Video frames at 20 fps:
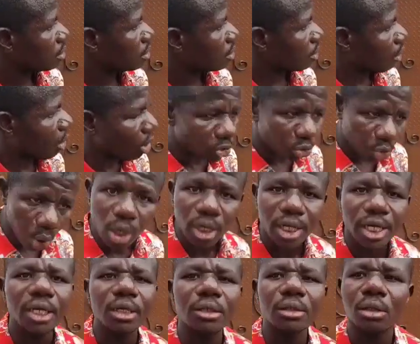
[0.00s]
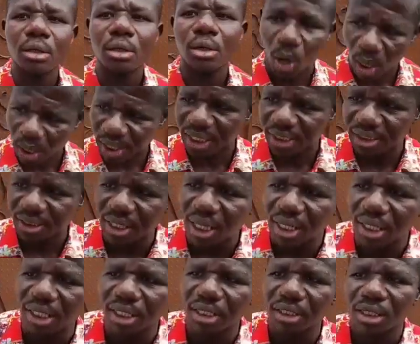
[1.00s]
or token
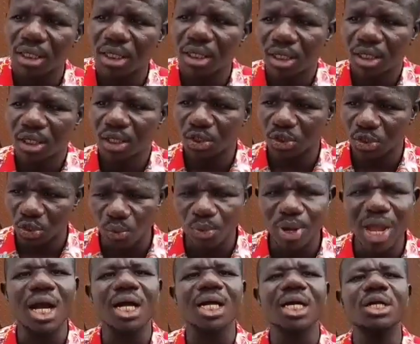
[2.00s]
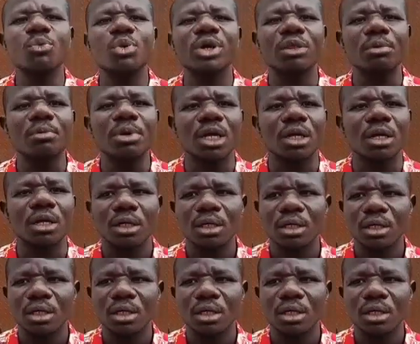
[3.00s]
understanding. You will agree with me